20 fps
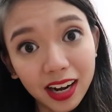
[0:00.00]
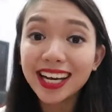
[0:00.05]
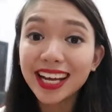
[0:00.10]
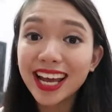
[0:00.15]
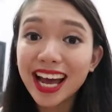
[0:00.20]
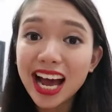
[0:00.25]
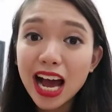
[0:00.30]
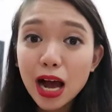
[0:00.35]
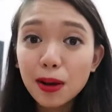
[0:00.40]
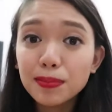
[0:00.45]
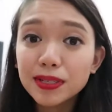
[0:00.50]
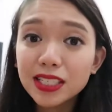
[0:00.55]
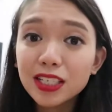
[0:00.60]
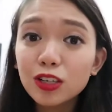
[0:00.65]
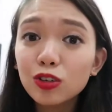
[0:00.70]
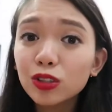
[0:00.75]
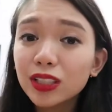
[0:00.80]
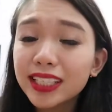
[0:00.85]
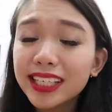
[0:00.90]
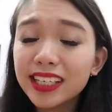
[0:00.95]
And I
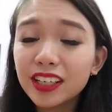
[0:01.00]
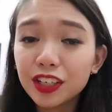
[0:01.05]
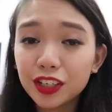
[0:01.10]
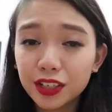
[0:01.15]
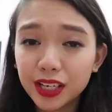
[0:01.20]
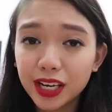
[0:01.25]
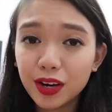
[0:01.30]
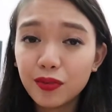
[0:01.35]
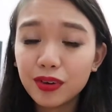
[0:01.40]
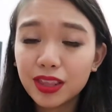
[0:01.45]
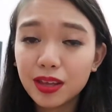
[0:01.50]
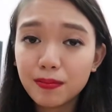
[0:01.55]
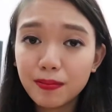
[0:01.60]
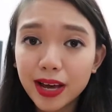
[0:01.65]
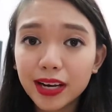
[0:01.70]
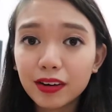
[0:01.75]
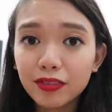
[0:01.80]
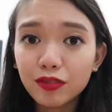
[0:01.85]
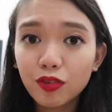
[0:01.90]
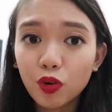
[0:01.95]
absolutely agree with the
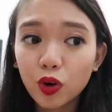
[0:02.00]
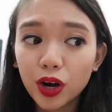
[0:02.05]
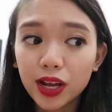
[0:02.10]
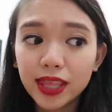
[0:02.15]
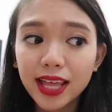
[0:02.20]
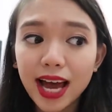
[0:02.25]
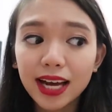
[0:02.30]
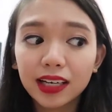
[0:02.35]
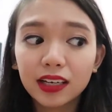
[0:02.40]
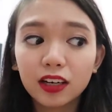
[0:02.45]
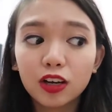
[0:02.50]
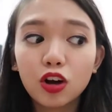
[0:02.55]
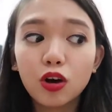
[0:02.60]
metaphor that